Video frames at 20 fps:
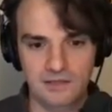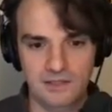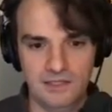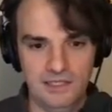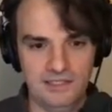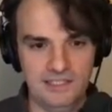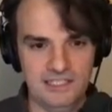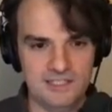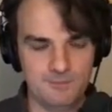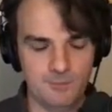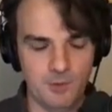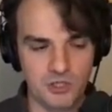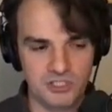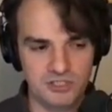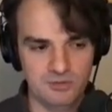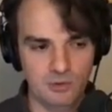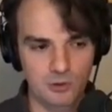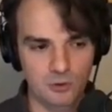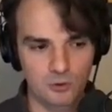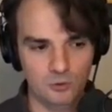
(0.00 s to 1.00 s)
it is
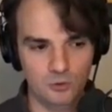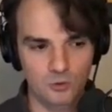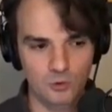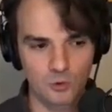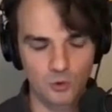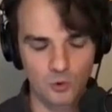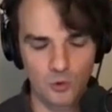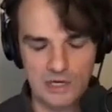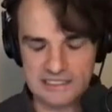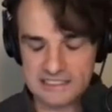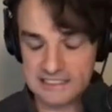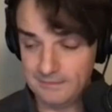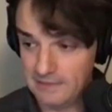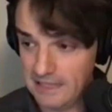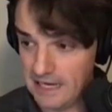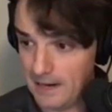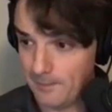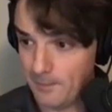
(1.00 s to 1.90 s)
possible to do a similar